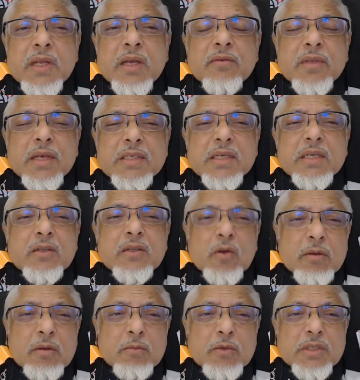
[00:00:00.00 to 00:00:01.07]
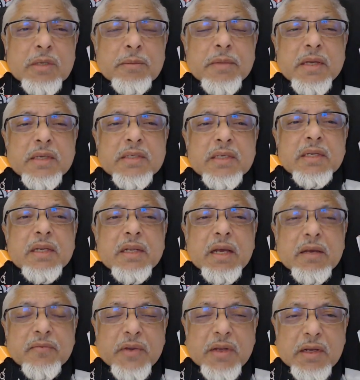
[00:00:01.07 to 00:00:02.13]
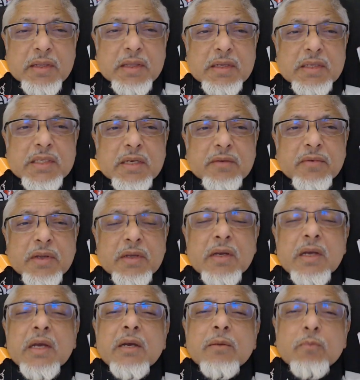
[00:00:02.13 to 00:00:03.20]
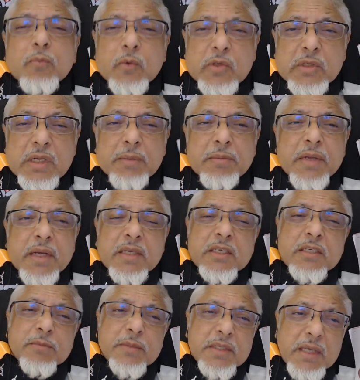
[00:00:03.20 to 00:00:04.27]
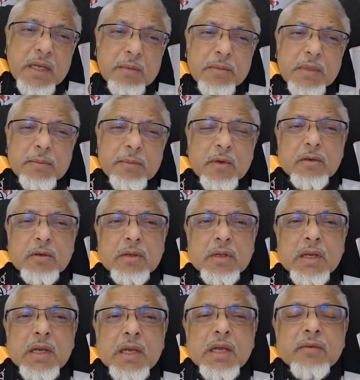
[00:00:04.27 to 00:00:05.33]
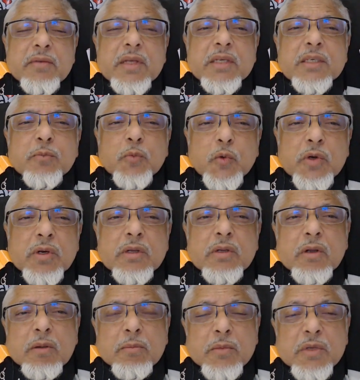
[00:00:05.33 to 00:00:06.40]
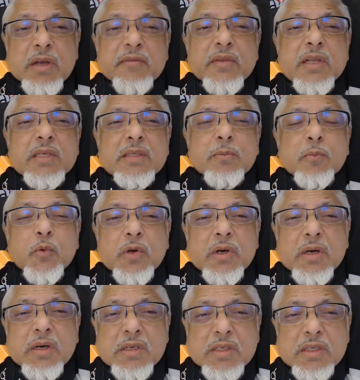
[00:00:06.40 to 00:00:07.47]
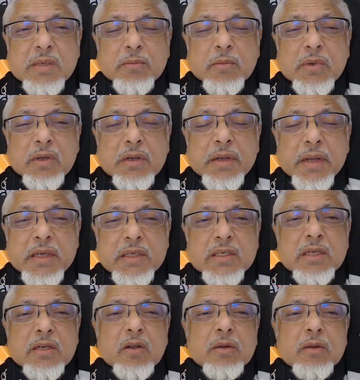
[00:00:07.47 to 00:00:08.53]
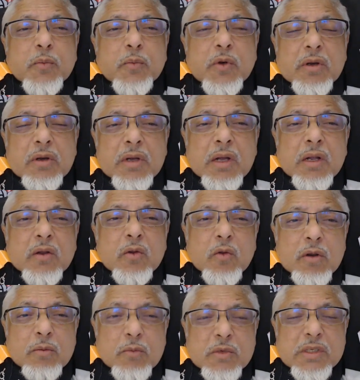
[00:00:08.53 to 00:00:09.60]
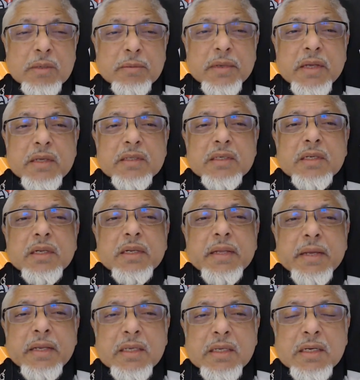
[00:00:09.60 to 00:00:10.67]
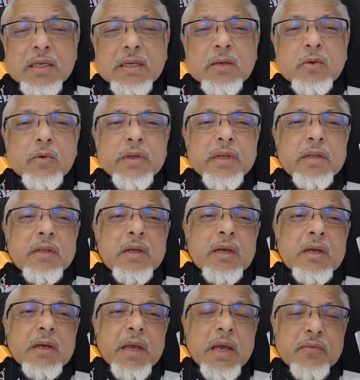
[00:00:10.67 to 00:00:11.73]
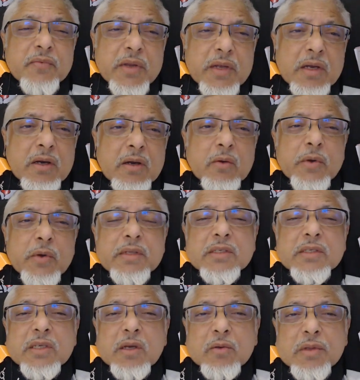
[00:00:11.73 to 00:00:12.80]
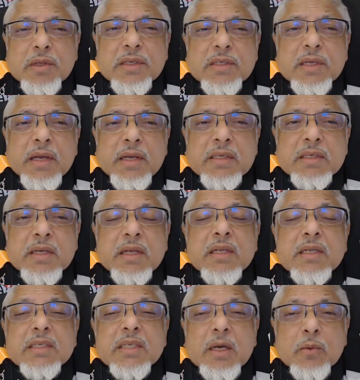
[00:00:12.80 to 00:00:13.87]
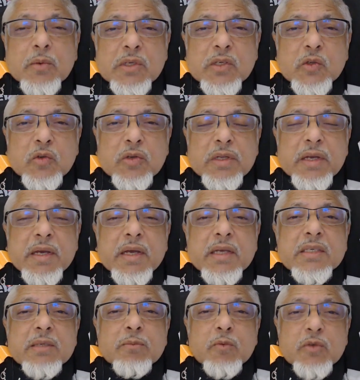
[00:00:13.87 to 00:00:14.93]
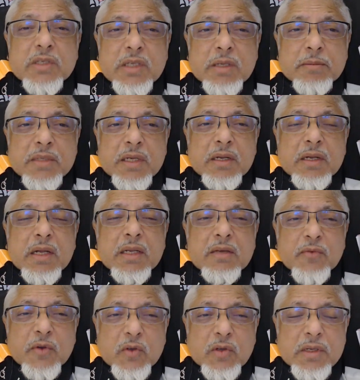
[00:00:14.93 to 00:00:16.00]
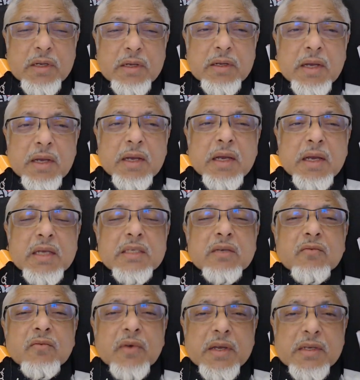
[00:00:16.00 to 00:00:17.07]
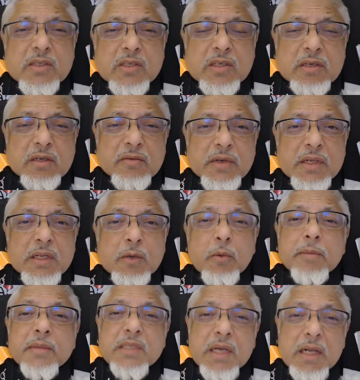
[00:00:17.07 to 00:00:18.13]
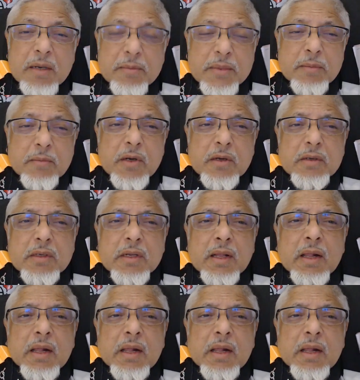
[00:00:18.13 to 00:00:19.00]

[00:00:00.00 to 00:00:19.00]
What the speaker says: If there's a non-Muslim nation in Africa that is suffering, Muslim nations must help them out. If there's a poor Christian nation or a poor non-Muslim nation in India or in Africa or in Southeast Asia, it is our duty as a Muslims, as Khalifatullah, as a vicegerent of Allah, we must help them out.